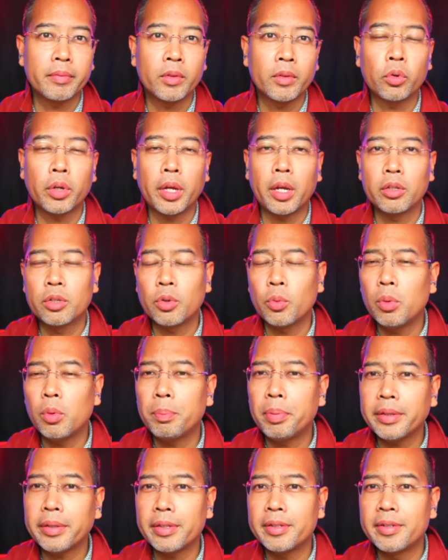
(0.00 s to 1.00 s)
Okay, so we'll
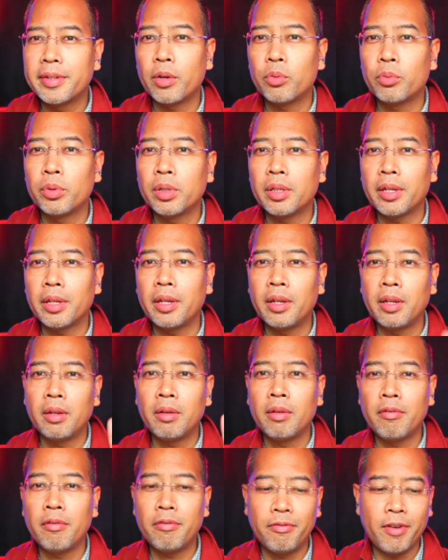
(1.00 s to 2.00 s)
break this down really
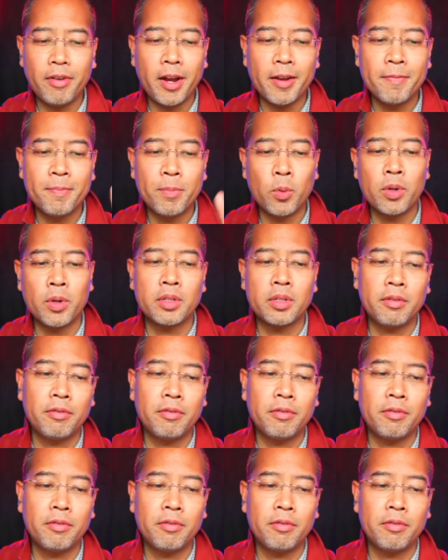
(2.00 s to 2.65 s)
in 5 points.